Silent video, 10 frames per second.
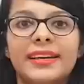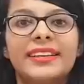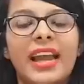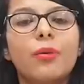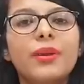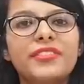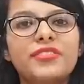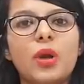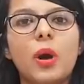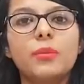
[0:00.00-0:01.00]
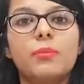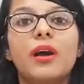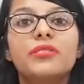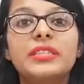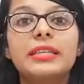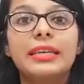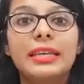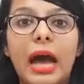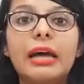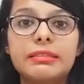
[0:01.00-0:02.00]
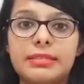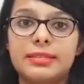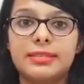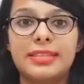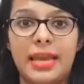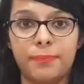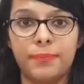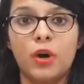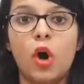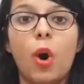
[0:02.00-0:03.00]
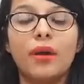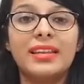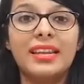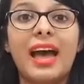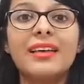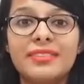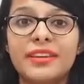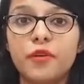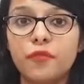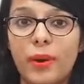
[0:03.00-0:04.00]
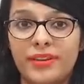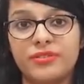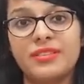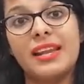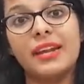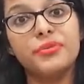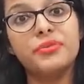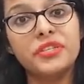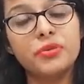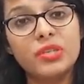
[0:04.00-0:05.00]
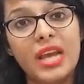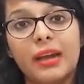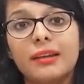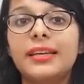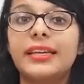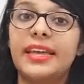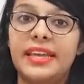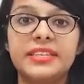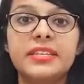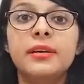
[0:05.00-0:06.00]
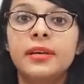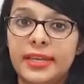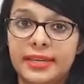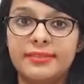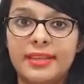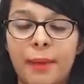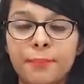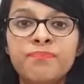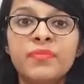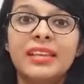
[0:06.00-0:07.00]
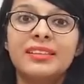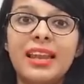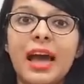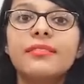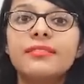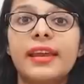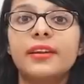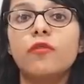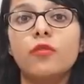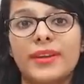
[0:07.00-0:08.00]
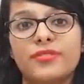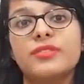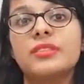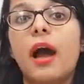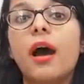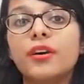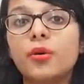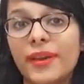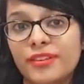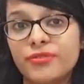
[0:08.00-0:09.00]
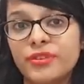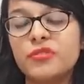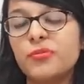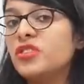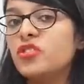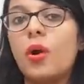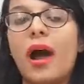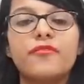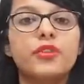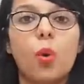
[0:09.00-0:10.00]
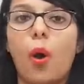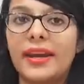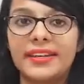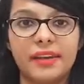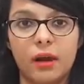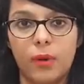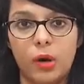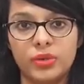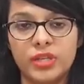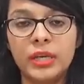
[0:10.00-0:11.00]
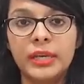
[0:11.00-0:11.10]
Now let's talk about the last step or the last set of questions that you need to tackle in any exam the last set of questions are questions which you have no idea about.